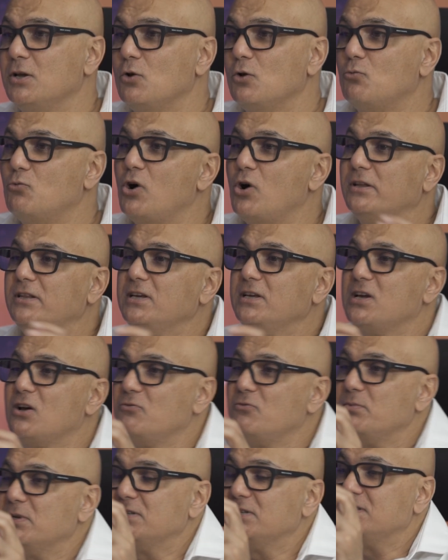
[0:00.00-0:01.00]
Why the
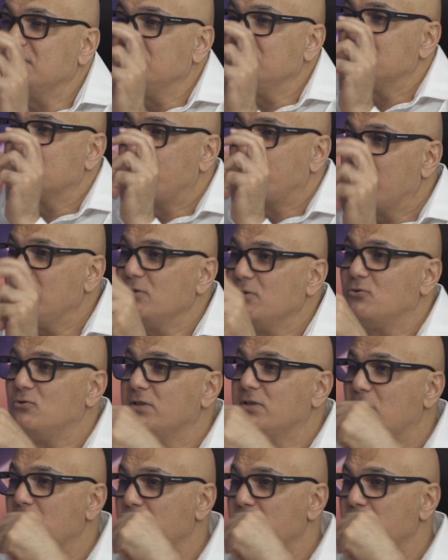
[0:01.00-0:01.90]
government is spending all that